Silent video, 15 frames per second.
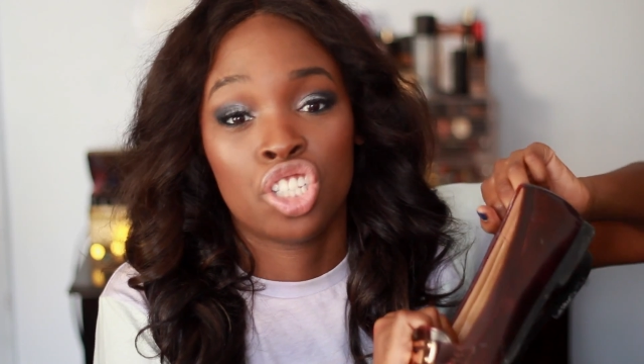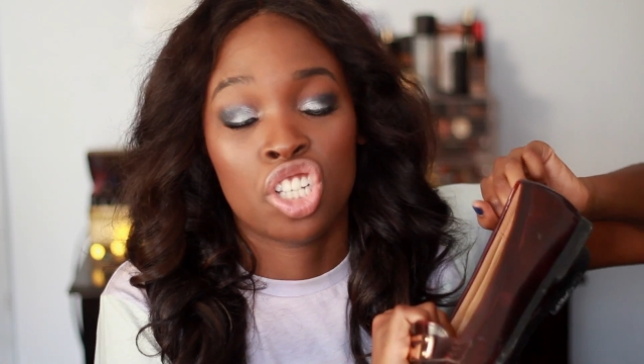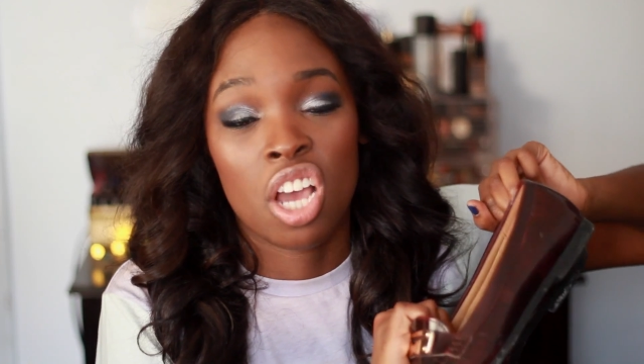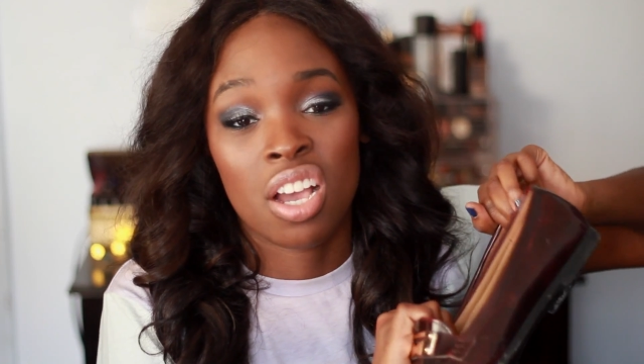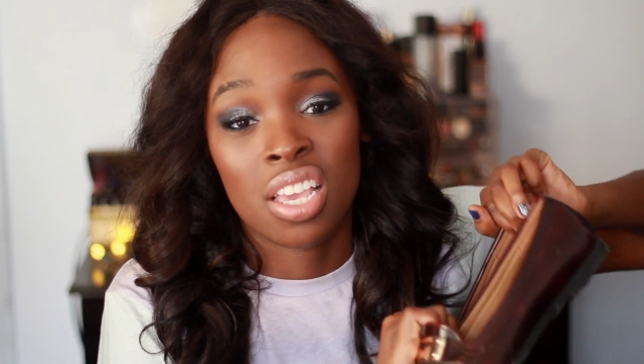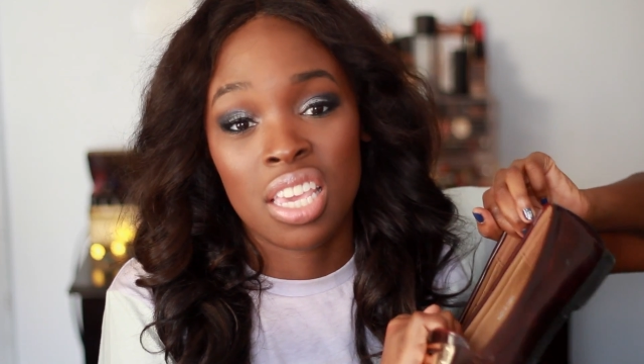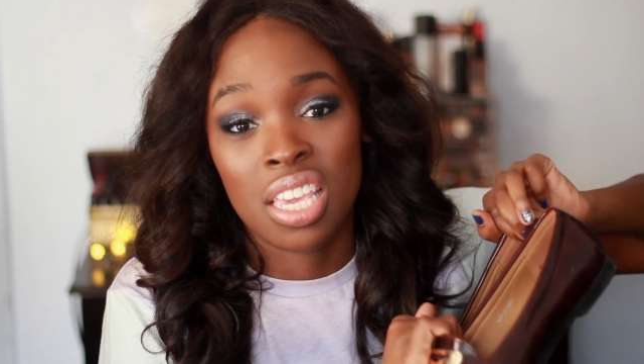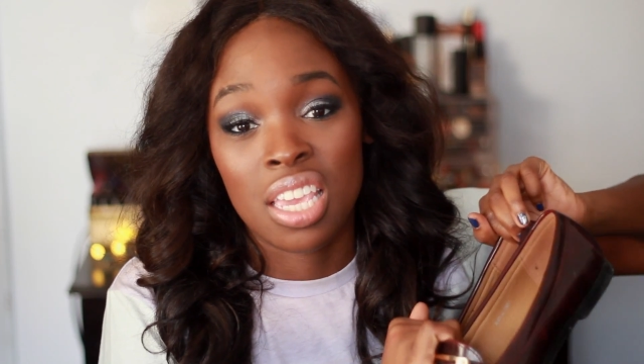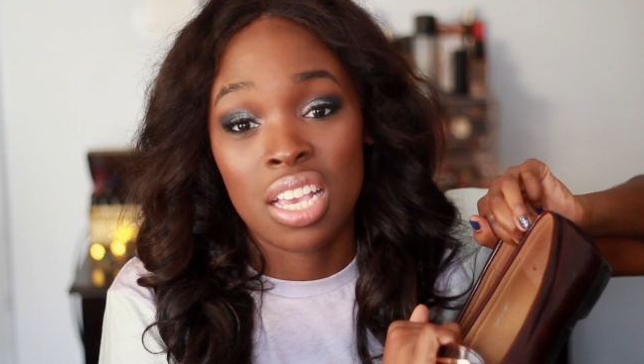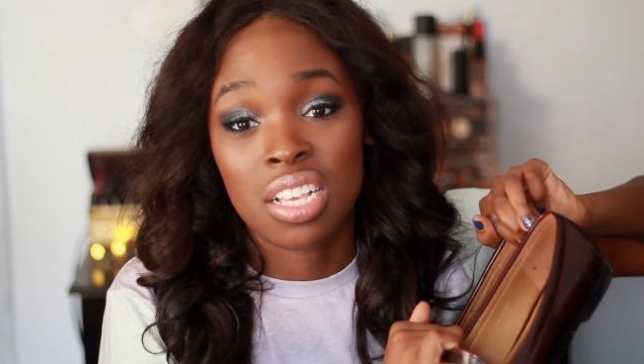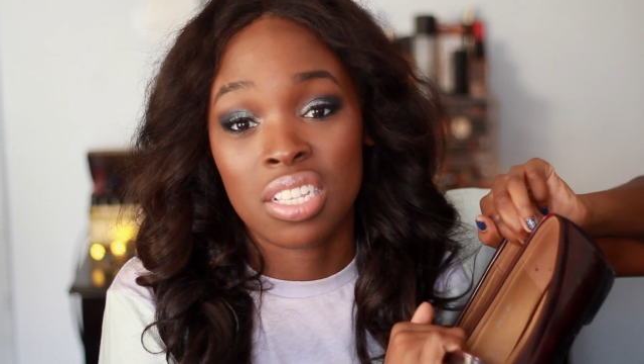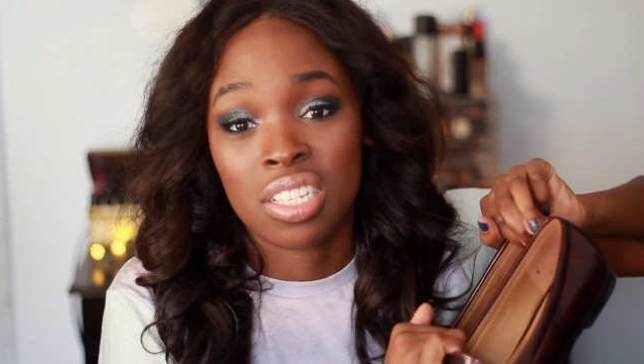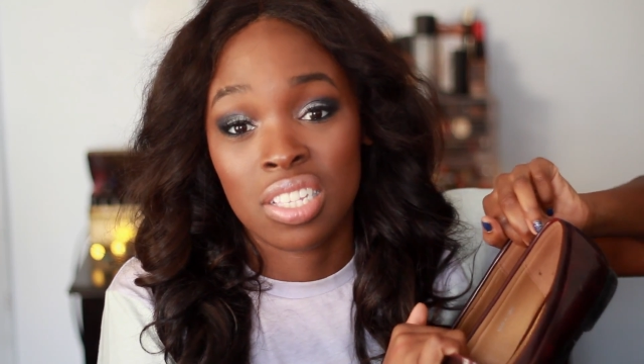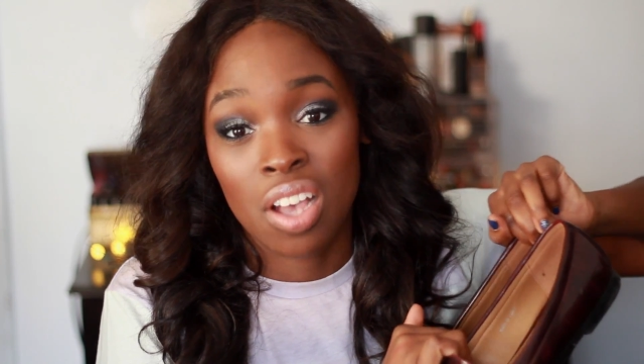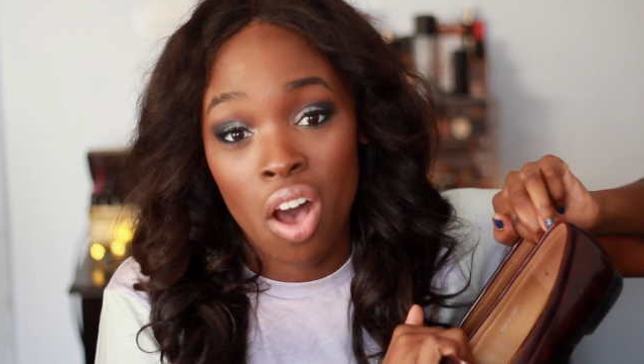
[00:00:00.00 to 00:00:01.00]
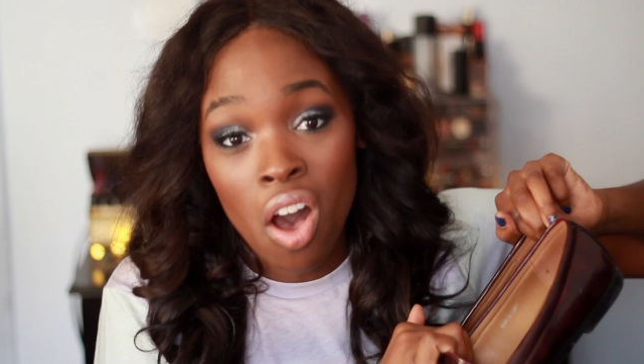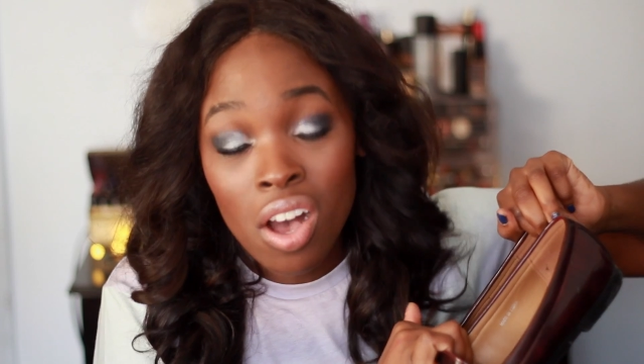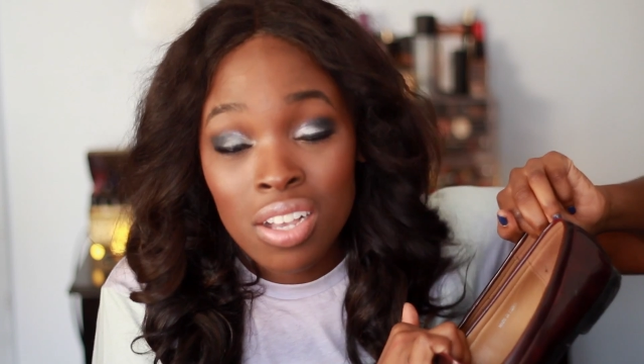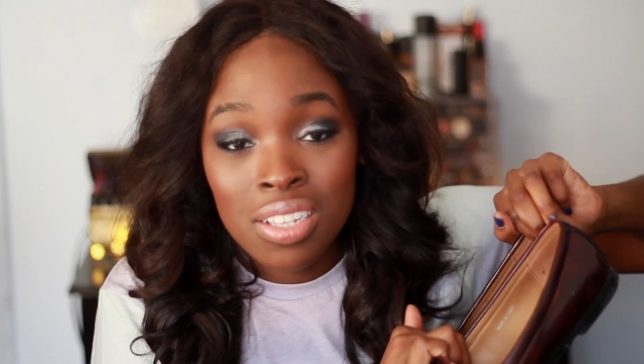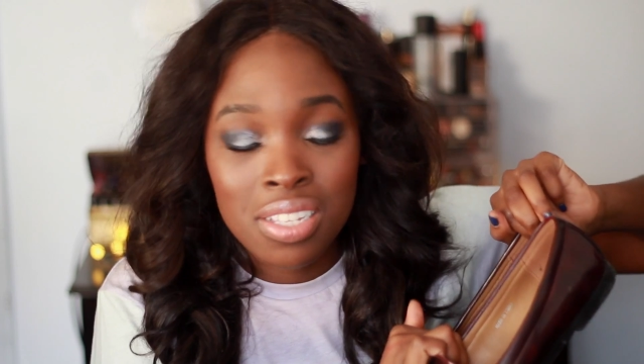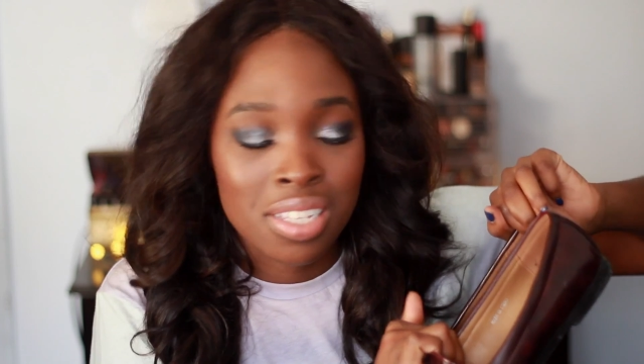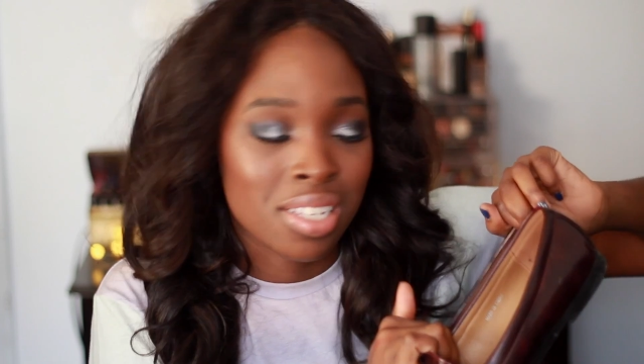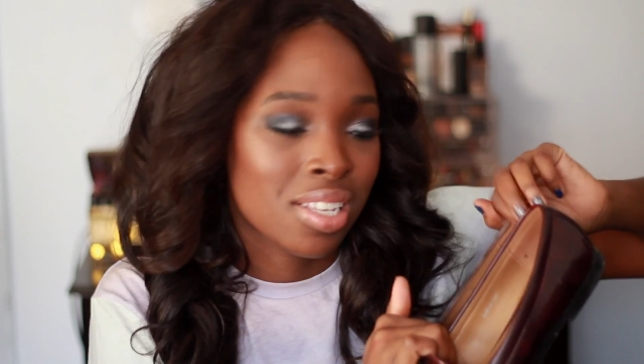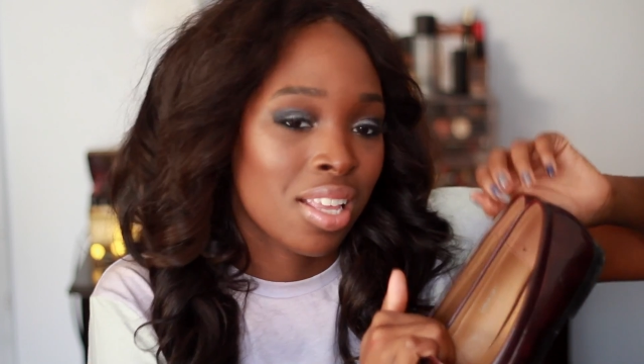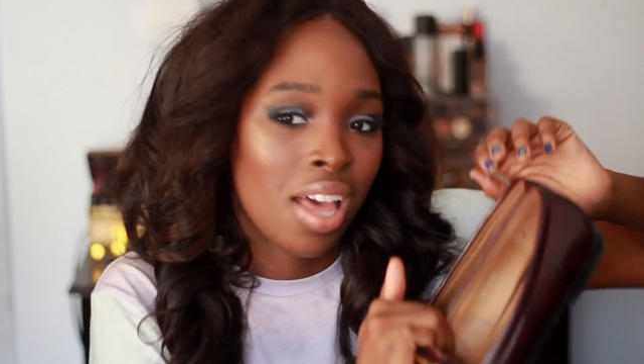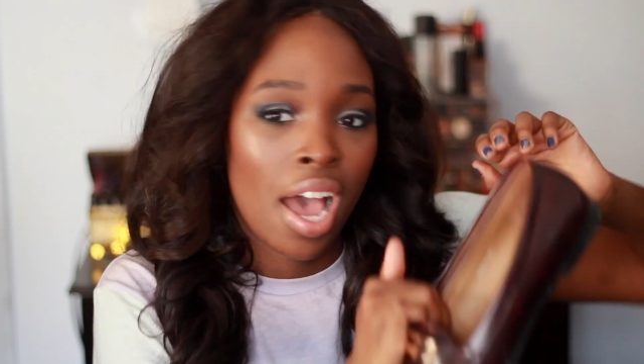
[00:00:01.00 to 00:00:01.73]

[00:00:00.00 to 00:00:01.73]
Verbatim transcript: chunky socks.